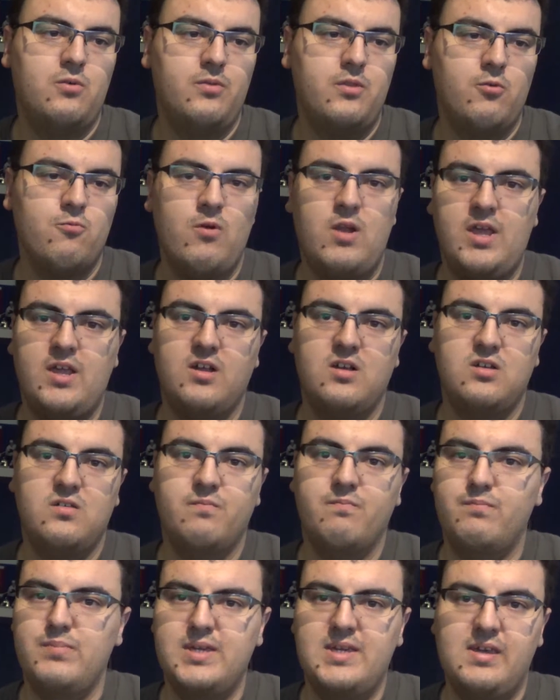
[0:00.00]
they're running
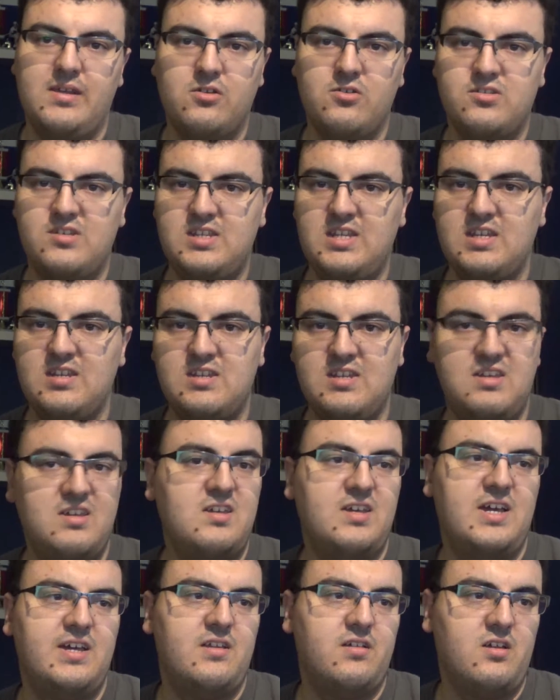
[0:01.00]
a beginner's
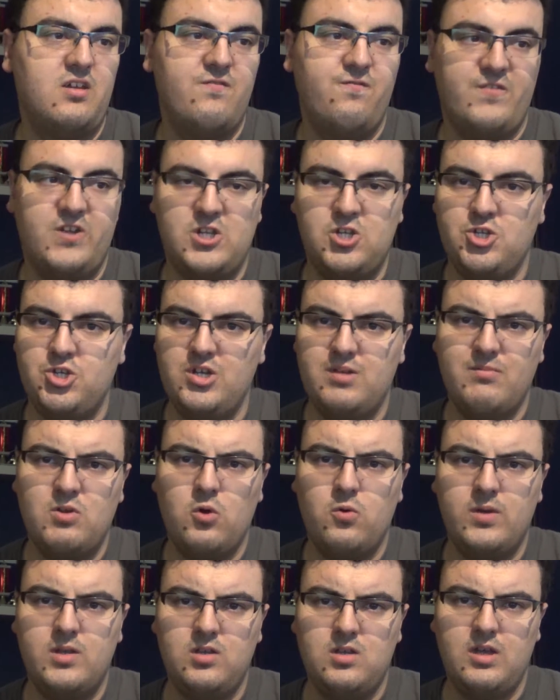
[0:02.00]
D&D at a convention
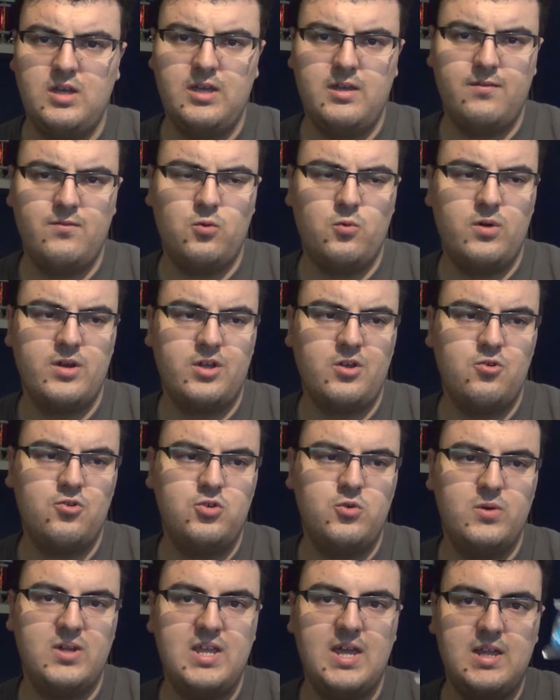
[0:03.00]
I ever want to go
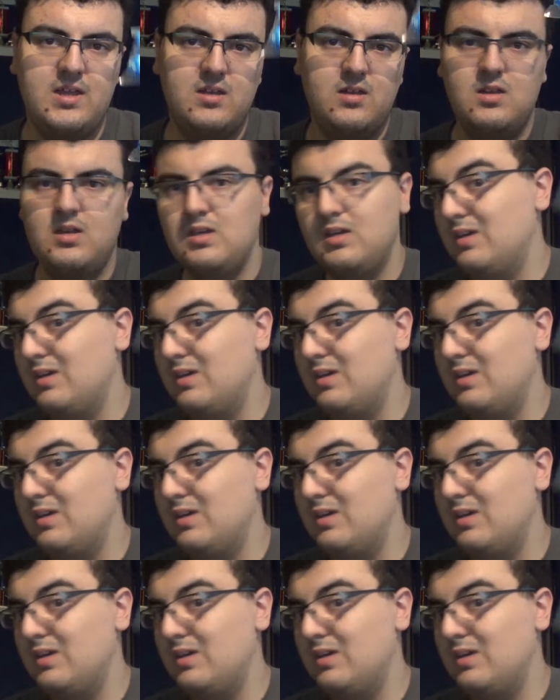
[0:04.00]
to again,